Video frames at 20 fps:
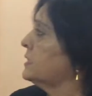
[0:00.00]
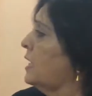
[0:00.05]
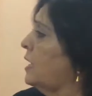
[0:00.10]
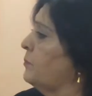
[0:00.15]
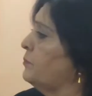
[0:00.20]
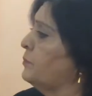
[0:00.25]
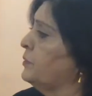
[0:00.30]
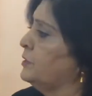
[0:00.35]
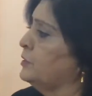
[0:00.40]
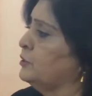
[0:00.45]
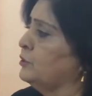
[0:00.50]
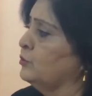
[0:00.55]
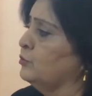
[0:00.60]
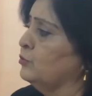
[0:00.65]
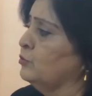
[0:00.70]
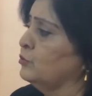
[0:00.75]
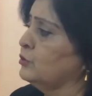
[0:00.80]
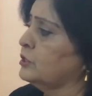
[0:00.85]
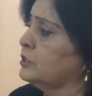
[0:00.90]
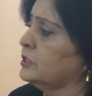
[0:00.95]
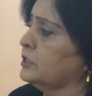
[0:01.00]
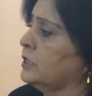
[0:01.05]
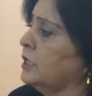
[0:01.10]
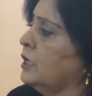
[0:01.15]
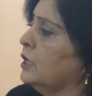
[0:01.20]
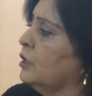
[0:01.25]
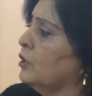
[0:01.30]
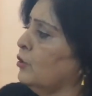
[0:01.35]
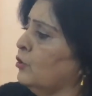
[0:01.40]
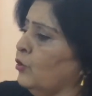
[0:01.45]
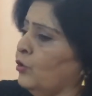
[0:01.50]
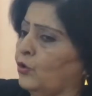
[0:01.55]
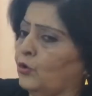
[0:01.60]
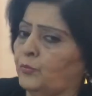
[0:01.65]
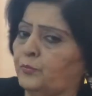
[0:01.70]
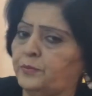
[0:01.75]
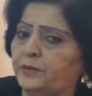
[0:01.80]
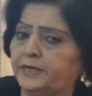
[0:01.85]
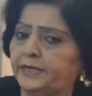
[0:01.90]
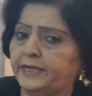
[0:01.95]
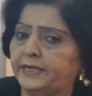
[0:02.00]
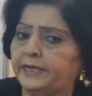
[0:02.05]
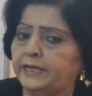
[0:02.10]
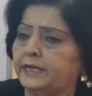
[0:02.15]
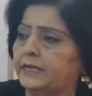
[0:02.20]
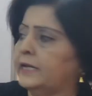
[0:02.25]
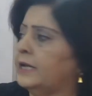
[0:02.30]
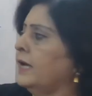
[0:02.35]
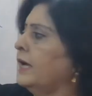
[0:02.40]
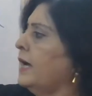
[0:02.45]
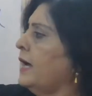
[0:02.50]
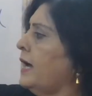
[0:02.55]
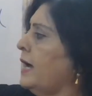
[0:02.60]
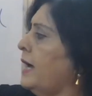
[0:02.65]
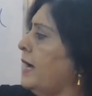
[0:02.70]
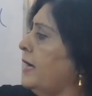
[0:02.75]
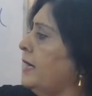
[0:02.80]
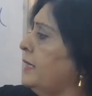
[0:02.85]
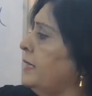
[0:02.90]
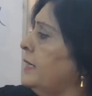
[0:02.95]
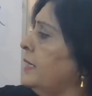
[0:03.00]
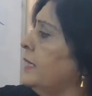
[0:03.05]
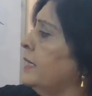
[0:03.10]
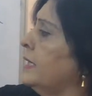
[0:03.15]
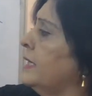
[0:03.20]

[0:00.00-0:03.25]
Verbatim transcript: are produced globally and